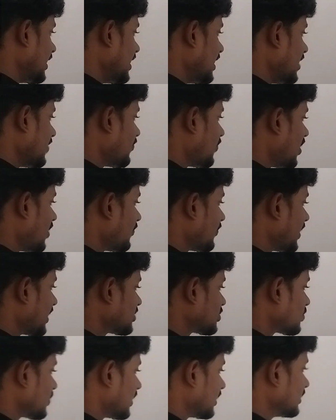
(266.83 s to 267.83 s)
f of
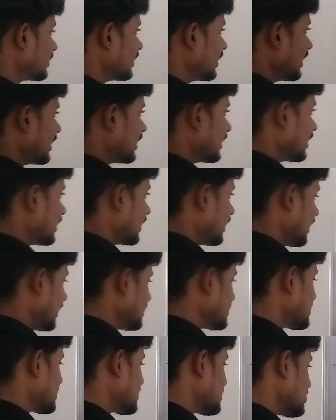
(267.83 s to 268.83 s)
x1
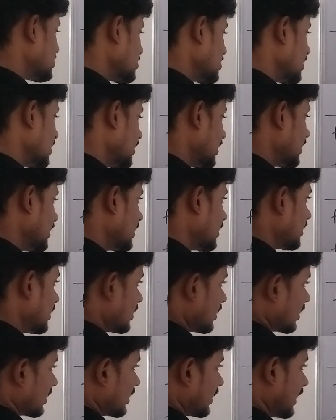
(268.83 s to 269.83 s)
is
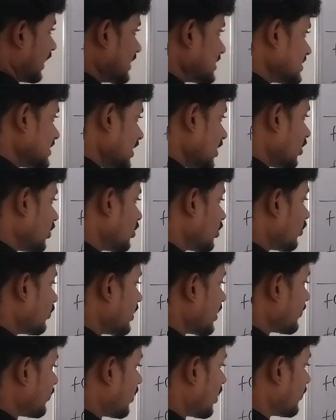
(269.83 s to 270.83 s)
less than or equal to
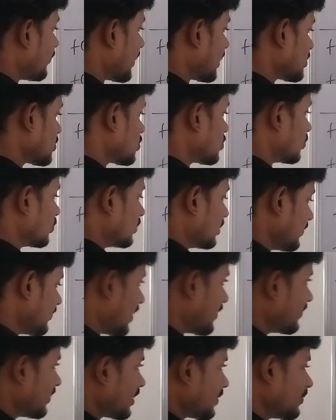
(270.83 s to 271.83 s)
f of x2, if I
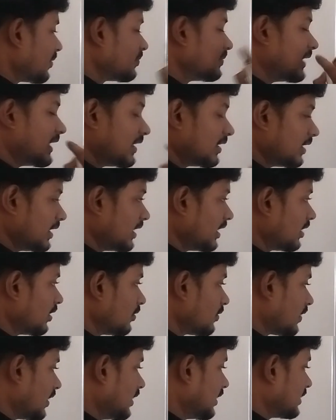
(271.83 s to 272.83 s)
will remove the
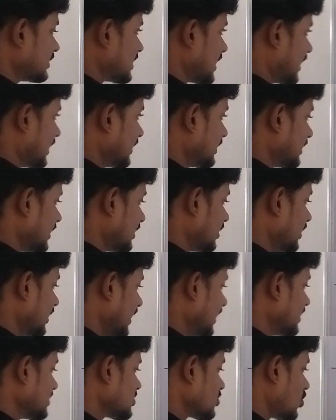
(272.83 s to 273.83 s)
inequality sign, then
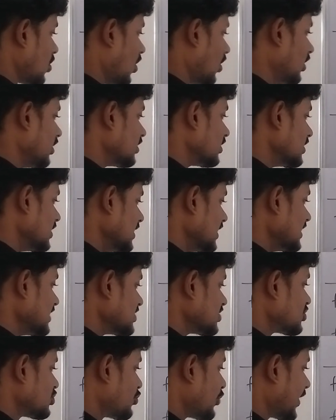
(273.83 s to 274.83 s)
it is called
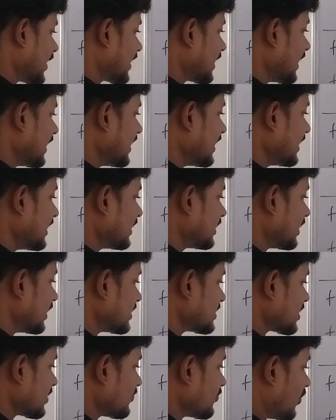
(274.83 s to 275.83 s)
strictly
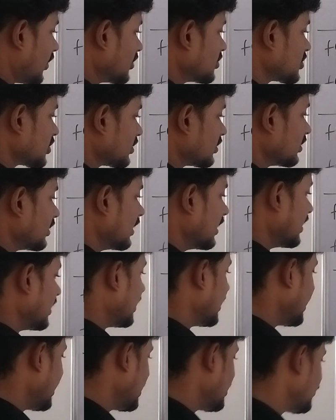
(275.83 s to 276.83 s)
increasing function.
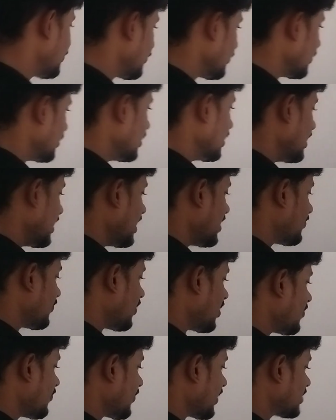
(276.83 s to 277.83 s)
If f
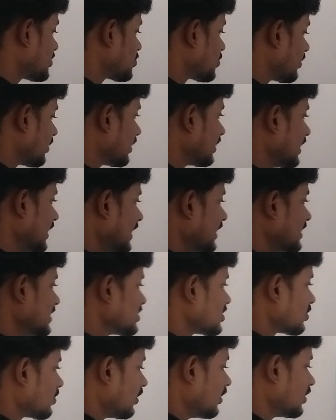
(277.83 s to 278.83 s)
of x1 is
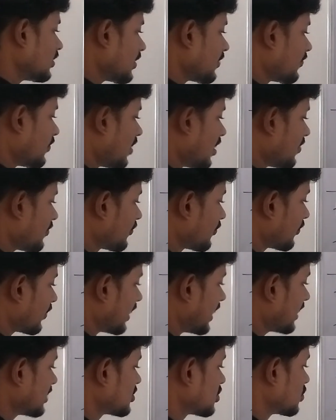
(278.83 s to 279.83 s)
equal to f of
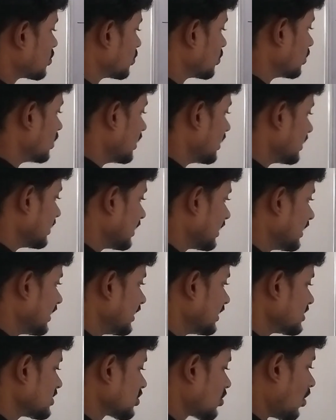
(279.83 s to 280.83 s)
x2, then it
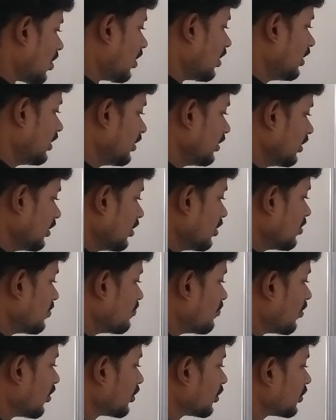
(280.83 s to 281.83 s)
is called
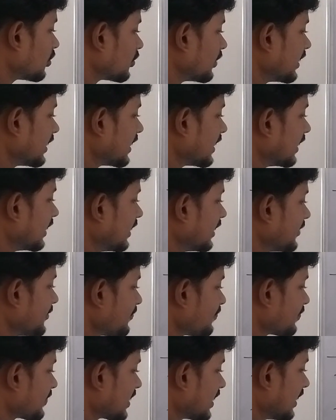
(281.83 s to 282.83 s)
monotonically
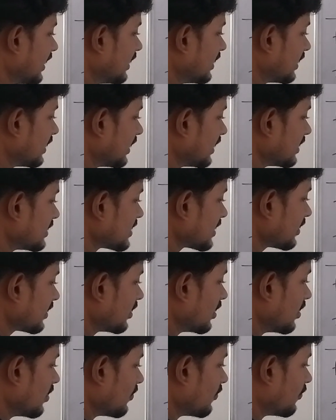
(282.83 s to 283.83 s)

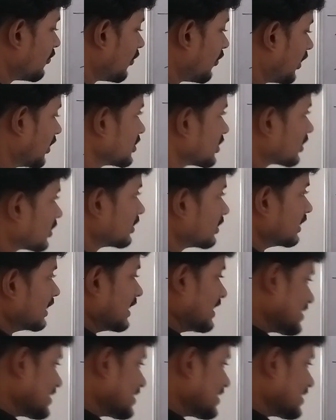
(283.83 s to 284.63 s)
increasing function.